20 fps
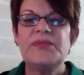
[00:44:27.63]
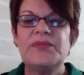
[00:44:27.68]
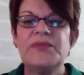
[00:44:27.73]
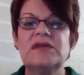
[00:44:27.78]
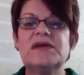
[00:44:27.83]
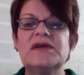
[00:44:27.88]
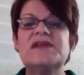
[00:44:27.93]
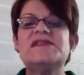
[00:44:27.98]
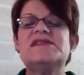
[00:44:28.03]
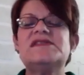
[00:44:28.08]

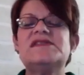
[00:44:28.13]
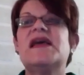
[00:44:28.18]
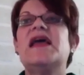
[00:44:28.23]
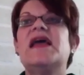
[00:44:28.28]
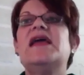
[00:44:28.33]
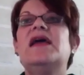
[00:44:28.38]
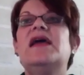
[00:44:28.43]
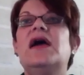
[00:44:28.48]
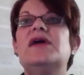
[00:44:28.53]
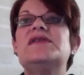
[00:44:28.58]
Let's
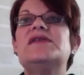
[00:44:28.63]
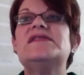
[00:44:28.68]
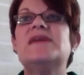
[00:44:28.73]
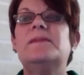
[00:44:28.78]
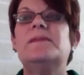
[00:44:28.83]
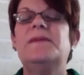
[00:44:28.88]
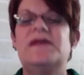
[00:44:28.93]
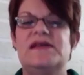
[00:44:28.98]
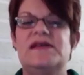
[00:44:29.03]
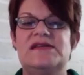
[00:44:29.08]
say
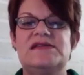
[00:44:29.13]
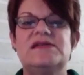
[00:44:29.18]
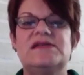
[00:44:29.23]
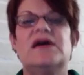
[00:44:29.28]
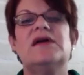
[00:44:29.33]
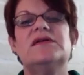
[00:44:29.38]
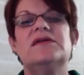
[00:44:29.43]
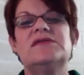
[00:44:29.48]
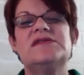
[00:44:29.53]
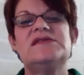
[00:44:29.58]
somebody
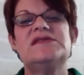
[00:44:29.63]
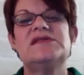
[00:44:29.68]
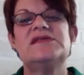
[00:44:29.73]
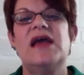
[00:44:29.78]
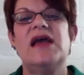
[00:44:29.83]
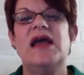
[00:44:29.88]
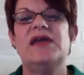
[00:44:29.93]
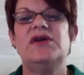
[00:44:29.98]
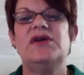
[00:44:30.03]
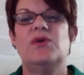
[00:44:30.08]
starts
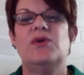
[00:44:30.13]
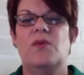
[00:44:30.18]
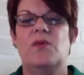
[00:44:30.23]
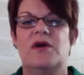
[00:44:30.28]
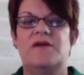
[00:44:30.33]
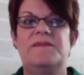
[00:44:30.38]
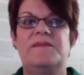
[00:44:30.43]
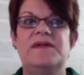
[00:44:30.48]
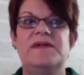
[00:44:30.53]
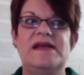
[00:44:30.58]
at your
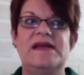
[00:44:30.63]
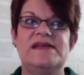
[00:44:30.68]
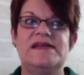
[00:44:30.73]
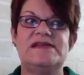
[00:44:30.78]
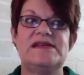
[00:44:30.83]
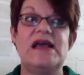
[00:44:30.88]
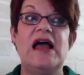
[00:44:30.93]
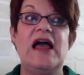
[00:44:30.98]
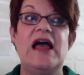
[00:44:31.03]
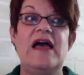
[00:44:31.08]
workplace
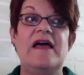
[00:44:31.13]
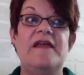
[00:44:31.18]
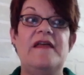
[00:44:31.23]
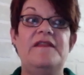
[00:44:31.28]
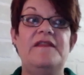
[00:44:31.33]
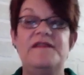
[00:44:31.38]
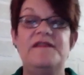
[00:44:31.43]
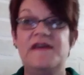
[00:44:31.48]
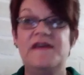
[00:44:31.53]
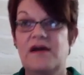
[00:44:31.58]

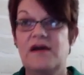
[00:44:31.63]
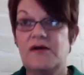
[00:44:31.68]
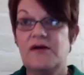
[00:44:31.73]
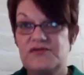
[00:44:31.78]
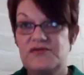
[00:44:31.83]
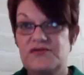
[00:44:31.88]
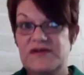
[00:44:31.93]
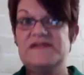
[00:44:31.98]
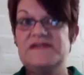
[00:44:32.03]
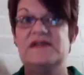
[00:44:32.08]
and they're
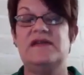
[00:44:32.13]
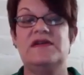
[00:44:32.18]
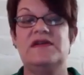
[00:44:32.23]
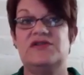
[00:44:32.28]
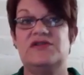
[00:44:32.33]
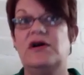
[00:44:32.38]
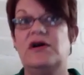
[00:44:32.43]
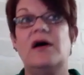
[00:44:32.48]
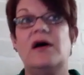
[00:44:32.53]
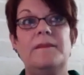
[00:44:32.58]
dressed in
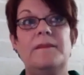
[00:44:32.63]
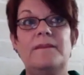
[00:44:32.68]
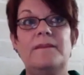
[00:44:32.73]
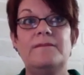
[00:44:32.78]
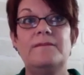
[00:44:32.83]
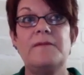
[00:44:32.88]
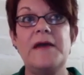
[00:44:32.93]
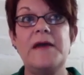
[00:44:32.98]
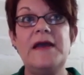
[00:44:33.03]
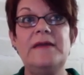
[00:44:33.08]
hijab,
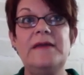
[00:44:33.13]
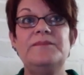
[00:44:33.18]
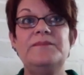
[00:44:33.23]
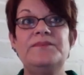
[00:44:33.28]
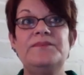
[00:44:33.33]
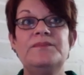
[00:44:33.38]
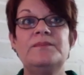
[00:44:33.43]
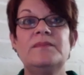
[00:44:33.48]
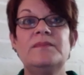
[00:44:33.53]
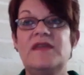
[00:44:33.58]
right?
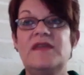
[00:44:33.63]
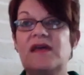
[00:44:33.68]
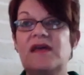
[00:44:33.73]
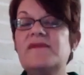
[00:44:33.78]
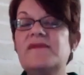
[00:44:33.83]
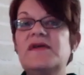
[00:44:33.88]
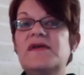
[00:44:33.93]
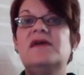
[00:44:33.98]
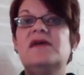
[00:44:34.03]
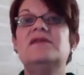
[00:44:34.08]
They have
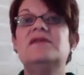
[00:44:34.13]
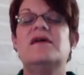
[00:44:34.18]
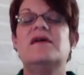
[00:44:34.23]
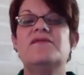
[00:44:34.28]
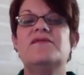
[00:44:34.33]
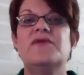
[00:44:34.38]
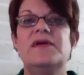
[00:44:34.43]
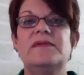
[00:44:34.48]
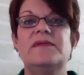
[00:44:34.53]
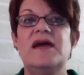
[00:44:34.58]
a head
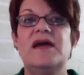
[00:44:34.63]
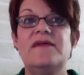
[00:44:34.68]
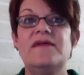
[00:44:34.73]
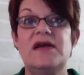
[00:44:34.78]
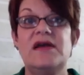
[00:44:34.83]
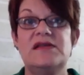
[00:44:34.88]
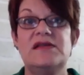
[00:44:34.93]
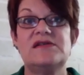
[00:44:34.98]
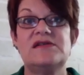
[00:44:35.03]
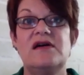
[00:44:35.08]
covering, they have a
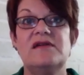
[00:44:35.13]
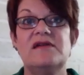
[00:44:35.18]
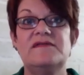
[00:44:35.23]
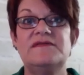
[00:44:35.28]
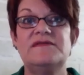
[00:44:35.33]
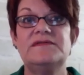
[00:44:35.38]
headscarf.